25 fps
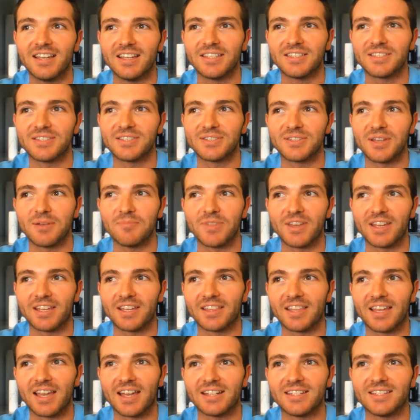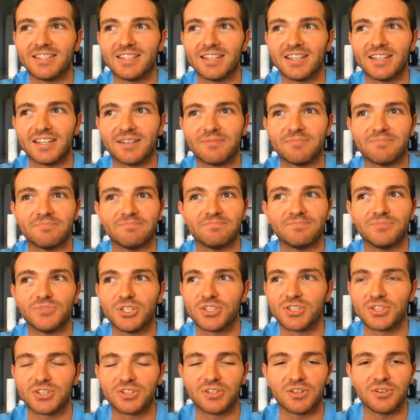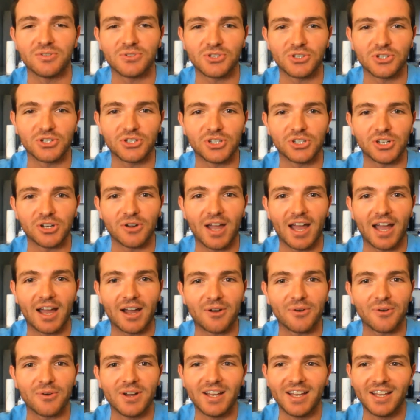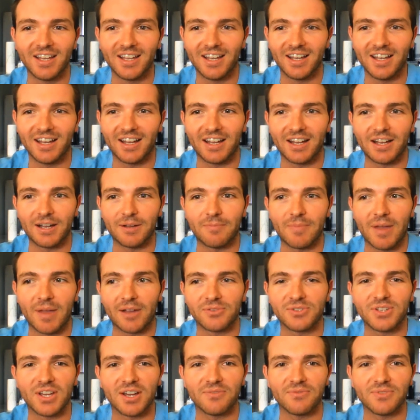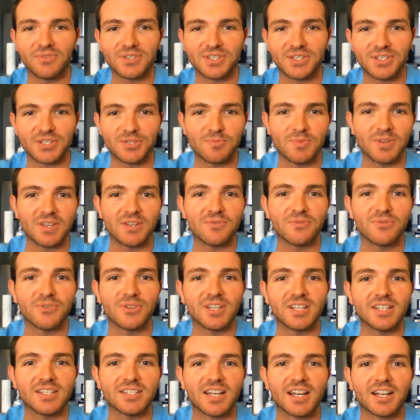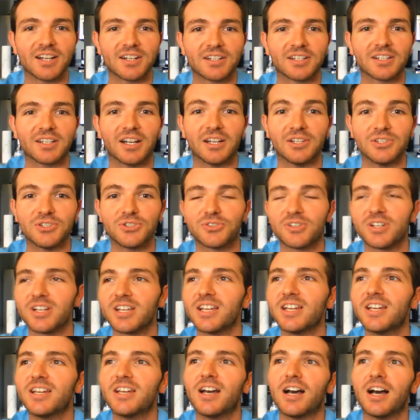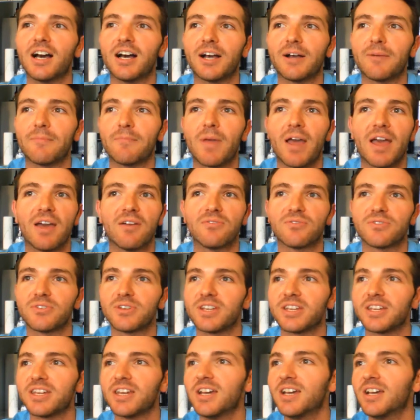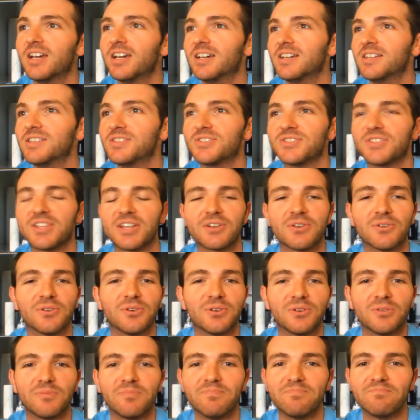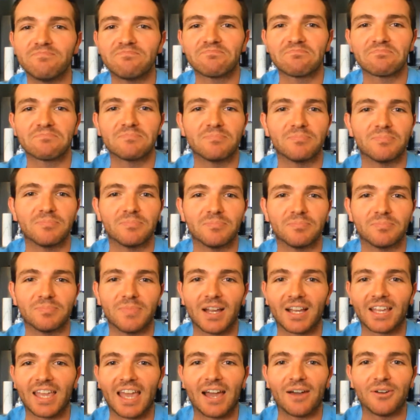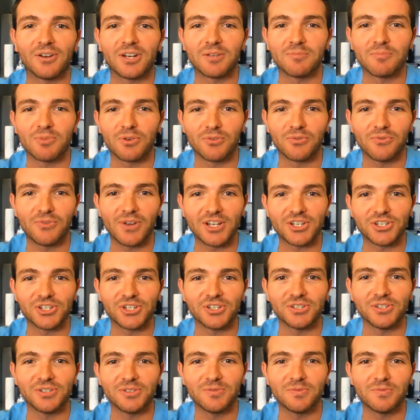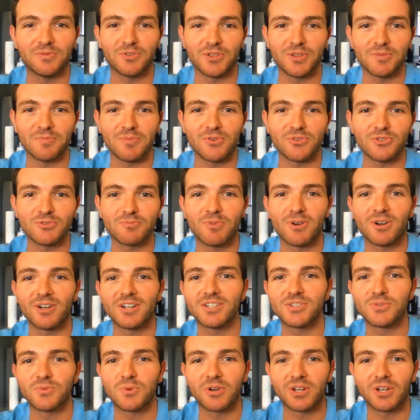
it's something that just goes to show how tough this has been for the entire country. Every single accounting professional, for the most part, is